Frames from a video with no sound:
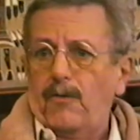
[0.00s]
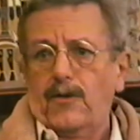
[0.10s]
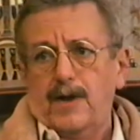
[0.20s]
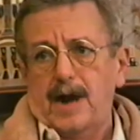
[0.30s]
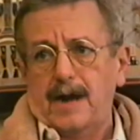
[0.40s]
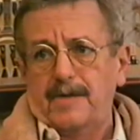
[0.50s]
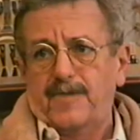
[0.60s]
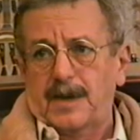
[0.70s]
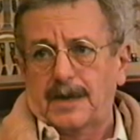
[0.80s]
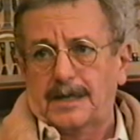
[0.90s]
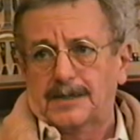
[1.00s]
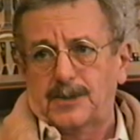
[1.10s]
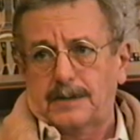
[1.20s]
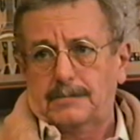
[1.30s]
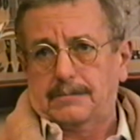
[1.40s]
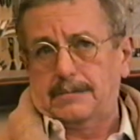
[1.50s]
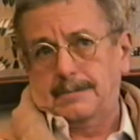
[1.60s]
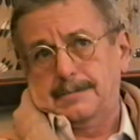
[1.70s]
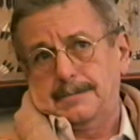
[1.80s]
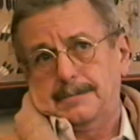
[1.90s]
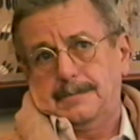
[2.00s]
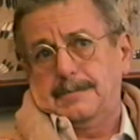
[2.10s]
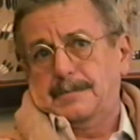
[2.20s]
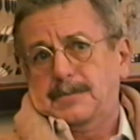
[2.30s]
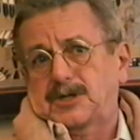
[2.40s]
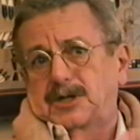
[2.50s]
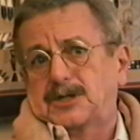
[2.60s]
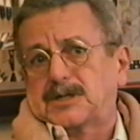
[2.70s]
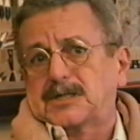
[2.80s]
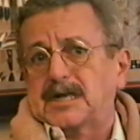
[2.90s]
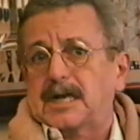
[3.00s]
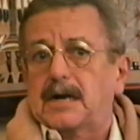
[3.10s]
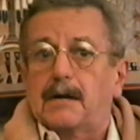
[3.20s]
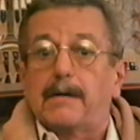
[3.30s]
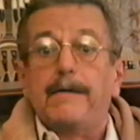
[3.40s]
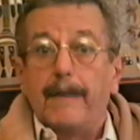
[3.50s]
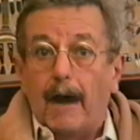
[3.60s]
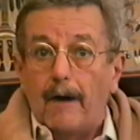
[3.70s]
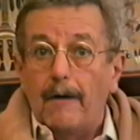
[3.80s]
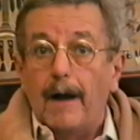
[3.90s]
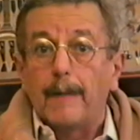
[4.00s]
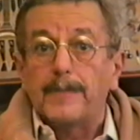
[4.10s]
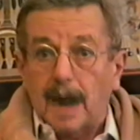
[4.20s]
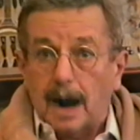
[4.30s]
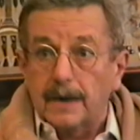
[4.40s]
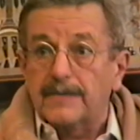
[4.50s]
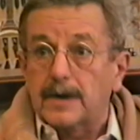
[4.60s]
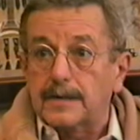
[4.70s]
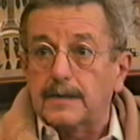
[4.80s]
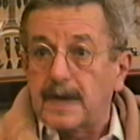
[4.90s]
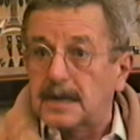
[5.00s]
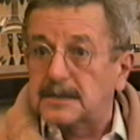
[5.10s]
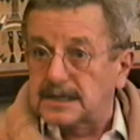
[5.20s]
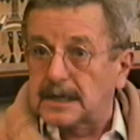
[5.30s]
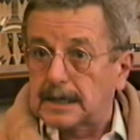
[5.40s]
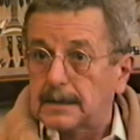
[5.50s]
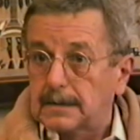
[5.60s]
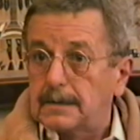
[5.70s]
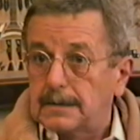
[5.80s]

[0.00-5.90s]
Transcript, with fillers: oh, the creative thing is that she should sing here. No, I'm tired of hearing the men sing.